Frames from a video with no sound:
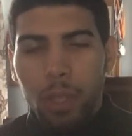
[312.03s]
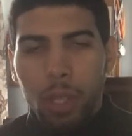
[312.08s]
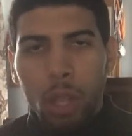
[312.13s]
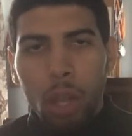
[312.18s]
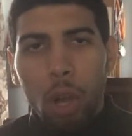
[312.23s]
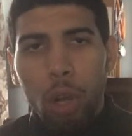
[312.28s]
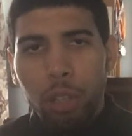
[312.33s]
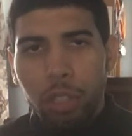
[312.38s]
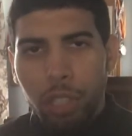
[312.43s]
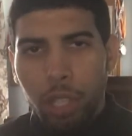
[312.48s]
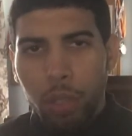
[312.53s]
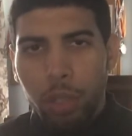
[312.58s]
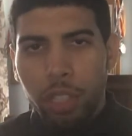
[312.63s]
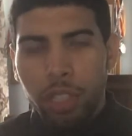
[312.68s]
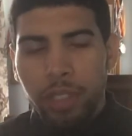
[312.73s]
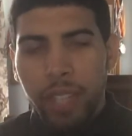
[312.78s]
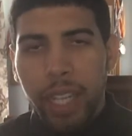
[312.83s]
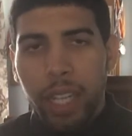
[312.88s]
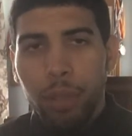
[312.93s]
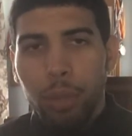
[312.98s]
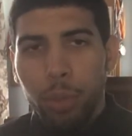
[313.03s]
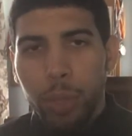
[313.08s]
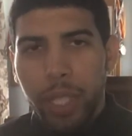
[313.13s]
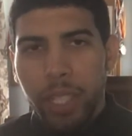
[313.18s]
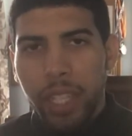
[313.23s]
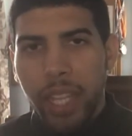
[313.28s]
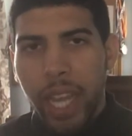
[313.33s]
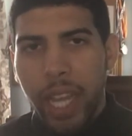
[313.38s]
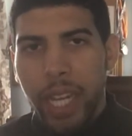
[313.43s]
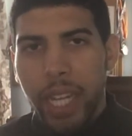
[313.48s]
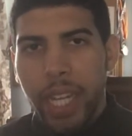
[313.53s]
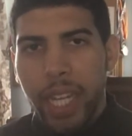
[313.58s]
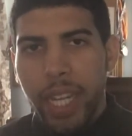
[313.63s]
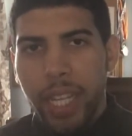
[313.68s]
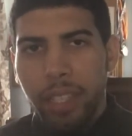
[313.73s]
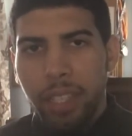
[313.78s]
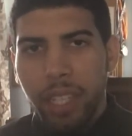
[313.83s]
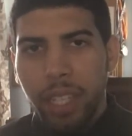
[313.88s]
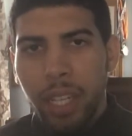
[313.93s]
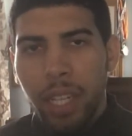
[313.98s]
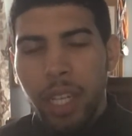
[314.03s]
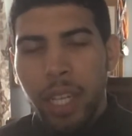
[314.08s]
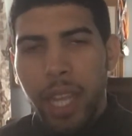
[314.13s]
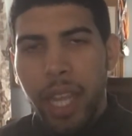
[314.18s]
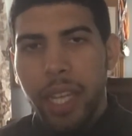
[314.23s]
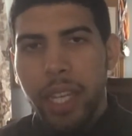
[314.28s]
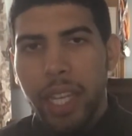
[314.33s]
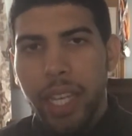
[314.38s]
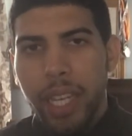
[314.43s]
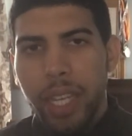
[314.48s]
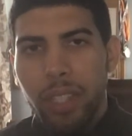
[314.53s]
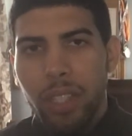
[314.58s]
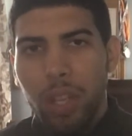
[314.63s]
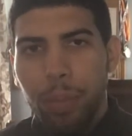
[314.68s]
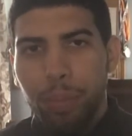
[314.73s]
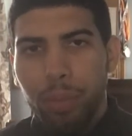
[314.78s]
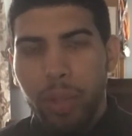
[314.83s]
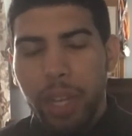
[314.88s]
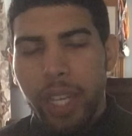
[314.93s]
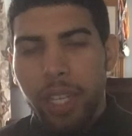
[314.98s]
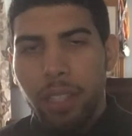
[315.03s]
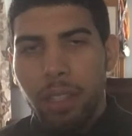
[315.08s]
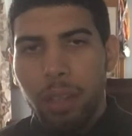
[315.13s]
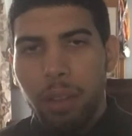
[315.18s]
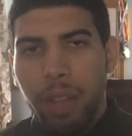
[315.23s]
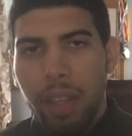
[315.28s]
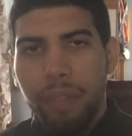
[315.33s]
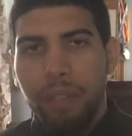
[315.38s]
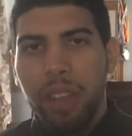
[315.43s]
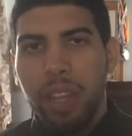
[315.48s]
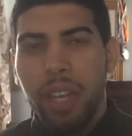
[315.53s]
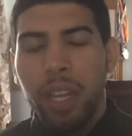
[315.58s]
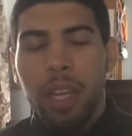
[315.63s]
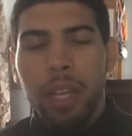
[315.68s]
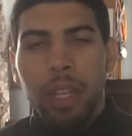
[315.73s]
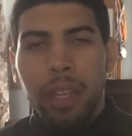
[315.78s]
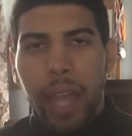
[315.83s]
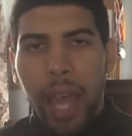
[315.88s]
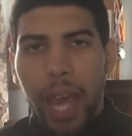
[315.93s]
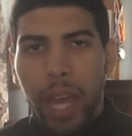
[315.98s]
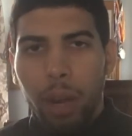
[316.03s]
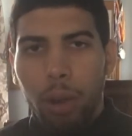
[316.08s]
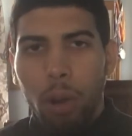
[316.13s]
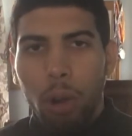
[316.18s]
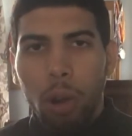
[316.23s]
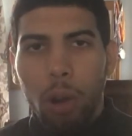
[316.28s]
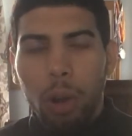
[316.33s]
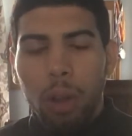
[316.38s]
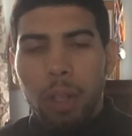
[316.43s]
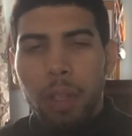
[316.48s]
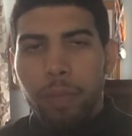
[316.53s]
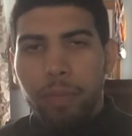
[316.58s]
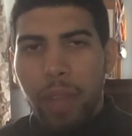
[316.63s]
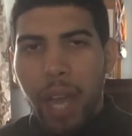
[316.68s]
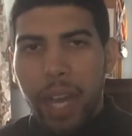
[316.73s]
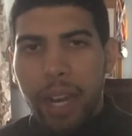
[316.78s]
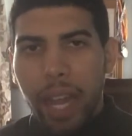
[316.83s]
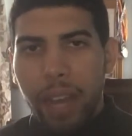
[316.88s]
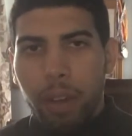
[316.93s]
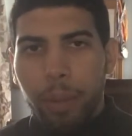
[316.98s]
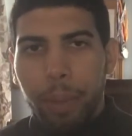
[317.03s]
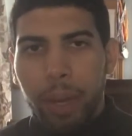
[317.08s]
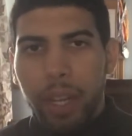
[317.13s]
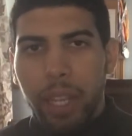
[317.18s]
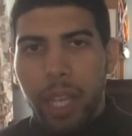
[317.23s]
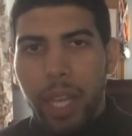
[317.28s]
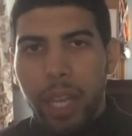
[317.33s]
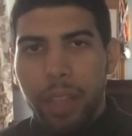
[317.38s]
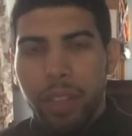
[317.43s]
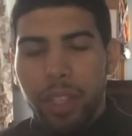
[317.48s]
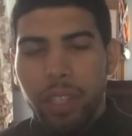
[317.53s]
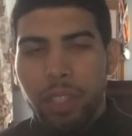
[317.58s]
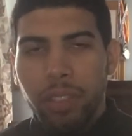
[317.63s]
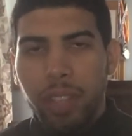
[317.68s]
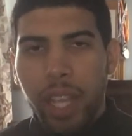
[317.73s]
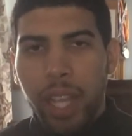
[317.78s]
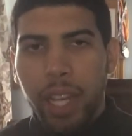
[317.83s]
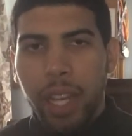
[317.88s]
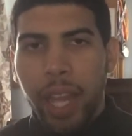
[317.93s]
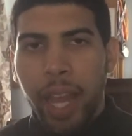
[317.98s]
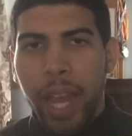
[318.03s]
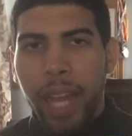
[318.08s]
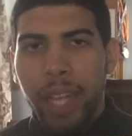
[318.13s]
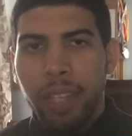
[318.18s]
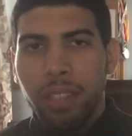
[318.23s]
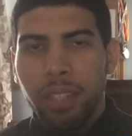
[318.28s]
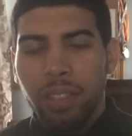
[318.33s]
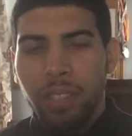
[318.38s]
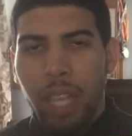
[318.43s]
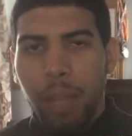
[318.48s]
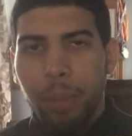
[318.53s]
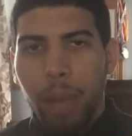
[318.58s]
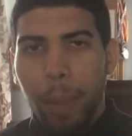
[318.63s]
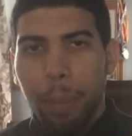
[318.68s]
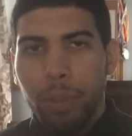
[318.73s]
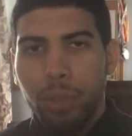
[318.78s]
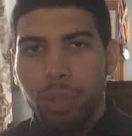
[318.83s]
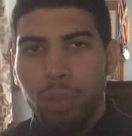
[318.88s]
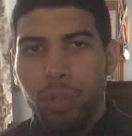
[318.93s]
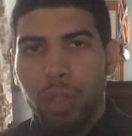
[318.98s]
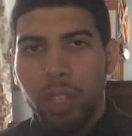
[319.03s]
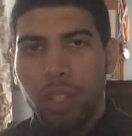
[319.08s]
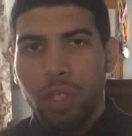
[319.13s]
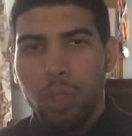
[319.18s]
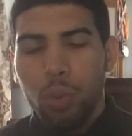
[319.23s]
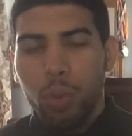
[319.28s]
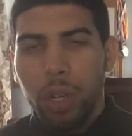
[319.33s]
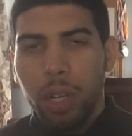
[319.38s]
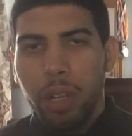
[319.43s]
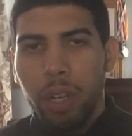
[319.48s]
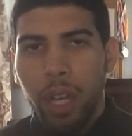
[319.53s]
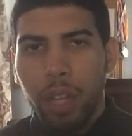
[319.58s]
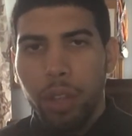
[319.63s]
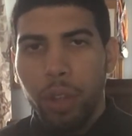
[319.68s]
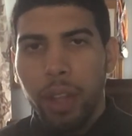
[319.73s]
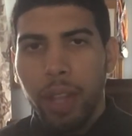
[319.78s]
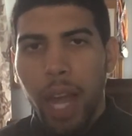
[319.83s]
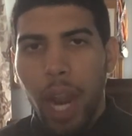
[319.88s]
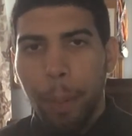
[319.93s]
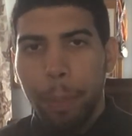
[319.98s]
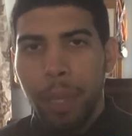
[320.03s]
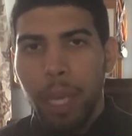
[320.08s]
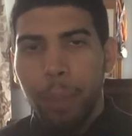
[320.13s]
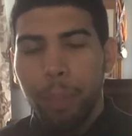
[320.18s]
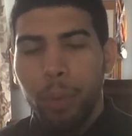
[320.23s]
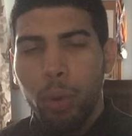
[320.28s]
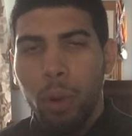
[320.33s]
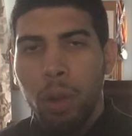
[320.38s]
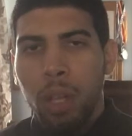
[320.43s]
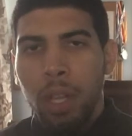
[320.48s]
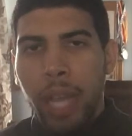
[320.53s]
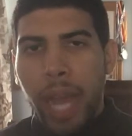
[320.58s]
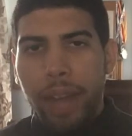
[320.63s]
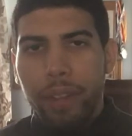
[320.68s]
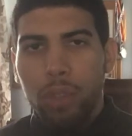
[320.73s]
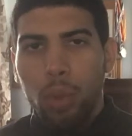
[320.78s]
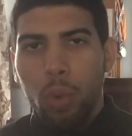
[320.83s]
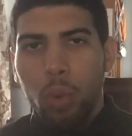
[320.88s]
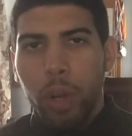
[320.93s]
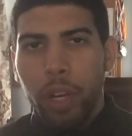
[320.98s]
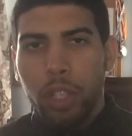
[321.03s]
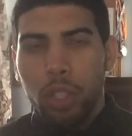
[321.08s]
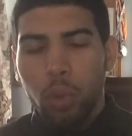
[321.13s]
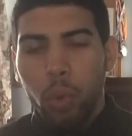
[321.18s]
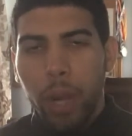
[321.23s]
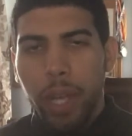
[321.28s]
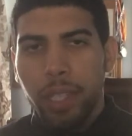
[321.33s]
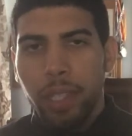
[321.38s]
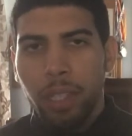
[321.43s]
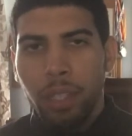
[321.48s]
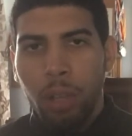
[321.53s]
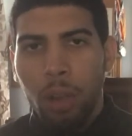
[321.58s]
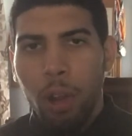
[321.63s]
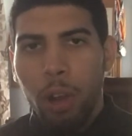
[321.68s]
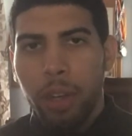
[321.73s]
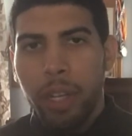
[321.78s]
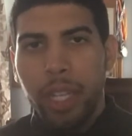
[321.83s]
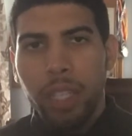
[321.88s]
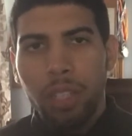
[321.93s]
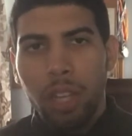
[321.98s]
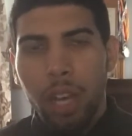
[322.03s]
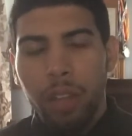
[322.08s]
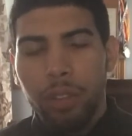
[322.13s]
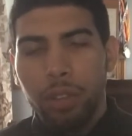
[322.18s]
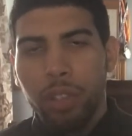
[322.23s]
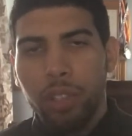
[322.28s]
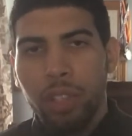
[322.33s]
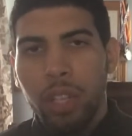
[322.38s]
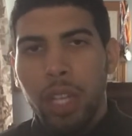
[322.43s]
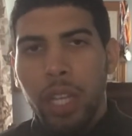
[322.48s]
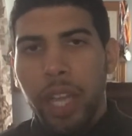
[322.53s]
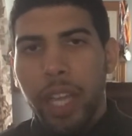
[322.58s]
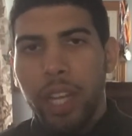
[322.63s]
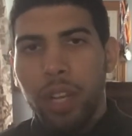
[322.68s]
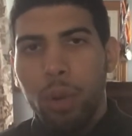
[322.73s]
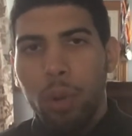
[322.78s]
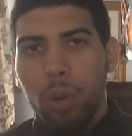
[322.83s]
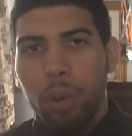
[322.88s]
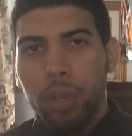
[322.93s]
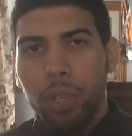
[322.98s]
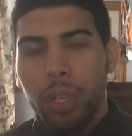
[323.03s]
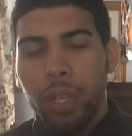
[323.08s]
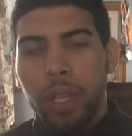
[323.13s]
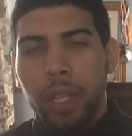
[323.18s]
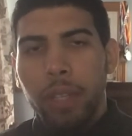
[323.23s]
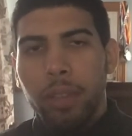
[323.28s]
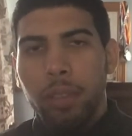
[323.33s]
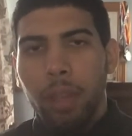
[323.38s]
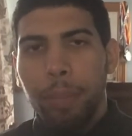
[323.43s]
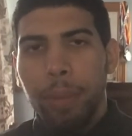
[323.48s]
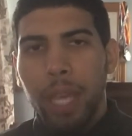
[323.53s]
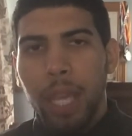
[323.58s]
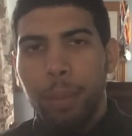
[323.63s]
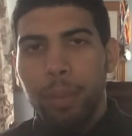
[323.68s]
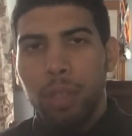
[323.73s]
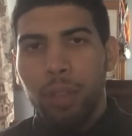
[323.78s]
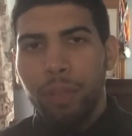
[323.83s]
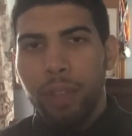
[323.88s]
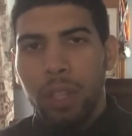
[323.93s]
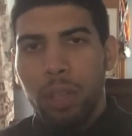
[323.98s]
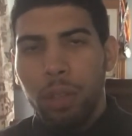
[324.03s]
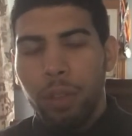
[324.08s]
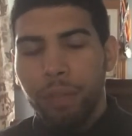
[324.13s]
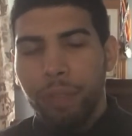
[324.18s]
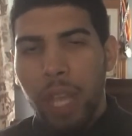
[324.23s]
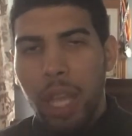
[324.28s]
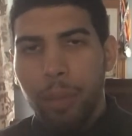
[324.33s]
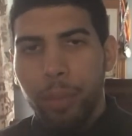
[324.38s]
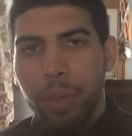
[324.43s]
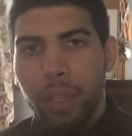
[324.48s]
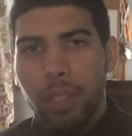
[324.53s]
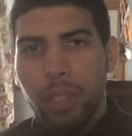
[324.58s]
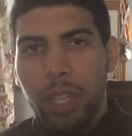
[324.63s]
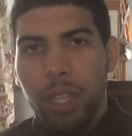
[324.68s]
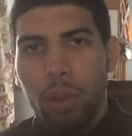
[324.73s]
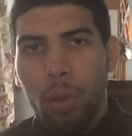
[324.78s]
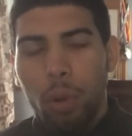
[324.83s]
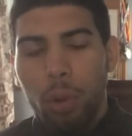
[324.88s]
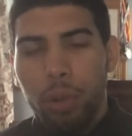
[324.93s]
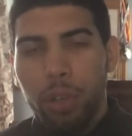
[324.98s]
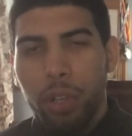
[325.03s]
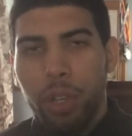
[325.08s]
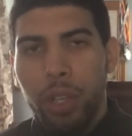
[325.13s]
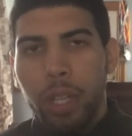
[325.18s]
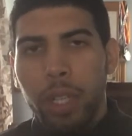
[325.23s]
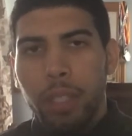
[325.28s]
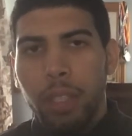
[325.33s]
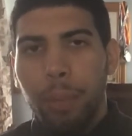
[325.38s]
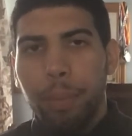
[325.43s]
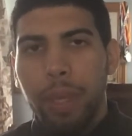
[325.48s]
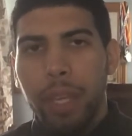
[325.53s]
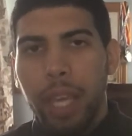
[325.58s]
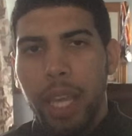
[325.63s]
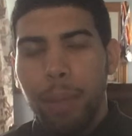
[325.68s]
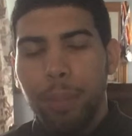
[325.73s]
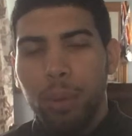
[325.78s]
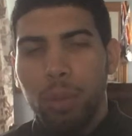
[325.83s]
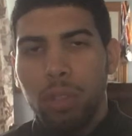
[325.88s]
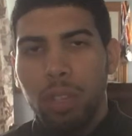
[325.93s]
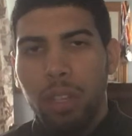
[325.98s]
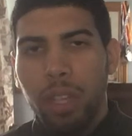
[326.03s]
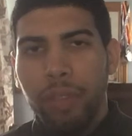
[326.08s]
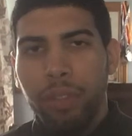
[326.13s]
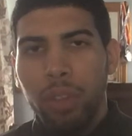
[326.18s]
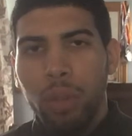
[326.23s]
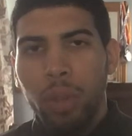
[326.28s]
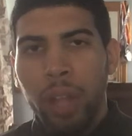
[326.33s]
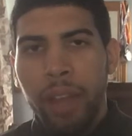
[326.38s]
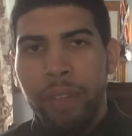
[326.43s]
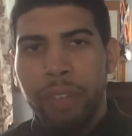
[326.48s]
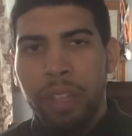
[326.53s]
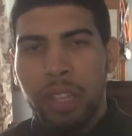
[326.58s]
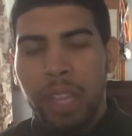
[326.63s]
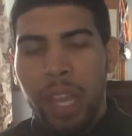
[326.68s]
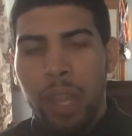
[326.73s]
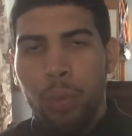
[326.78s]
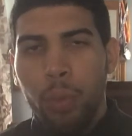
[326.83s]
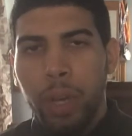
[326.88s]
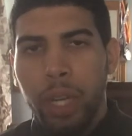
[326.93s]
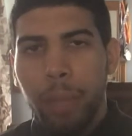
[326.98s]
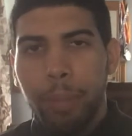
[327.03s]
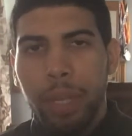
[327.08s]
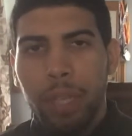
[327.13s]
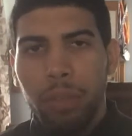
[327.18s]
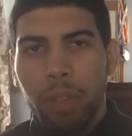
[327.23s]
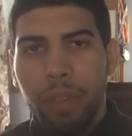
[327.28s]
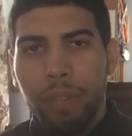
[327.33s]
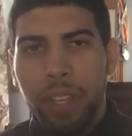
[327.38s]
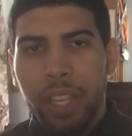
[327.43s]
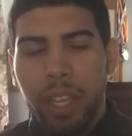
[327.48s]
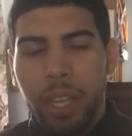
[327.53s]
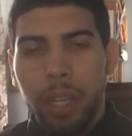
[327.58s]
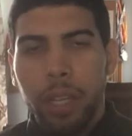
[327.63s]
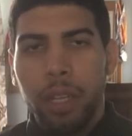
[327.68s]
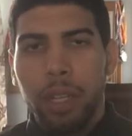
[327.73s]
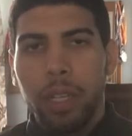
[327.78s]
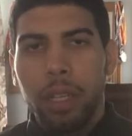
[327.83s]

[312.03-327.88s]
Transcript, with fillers: Also, the state of Louisiana isn't an easy place to live in at all. Not everybody in the state has the same opportunities as one another. A lot of people have to work twice as hard as others in order to be able to feed their families, in order to be able to live the life that they want to be living in.